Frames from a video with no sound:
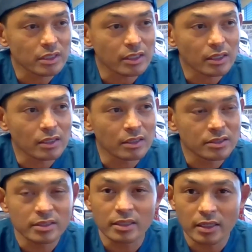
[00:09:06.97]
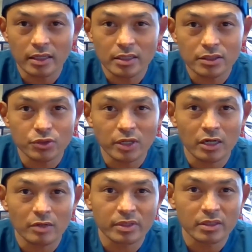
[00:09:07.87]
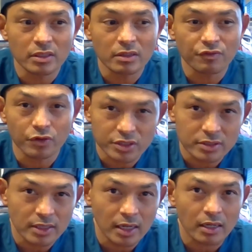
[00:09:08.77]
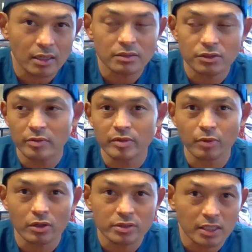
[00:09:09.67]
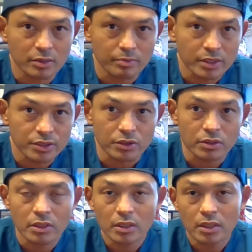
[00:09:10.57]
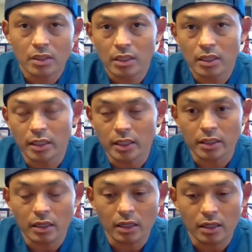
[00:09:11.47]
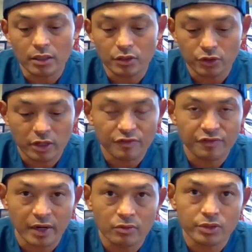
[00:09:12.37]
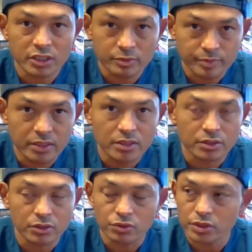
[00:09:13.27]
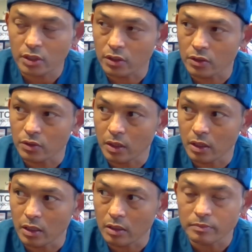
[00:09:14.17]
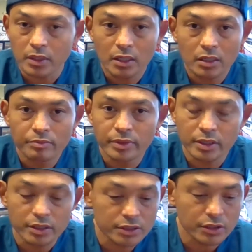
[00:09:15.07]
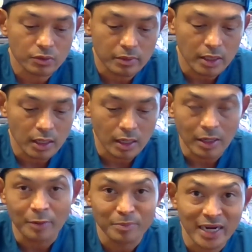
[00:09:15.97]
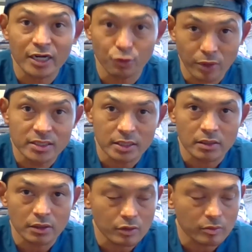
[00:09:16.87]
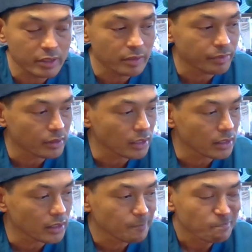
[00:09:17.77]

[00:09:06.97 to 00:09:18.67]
like in this day and age you got to be versatile you got to be multidimensional and uh, you know you got to find what speaks to you so um, because you know and i'm digressing a little bit but like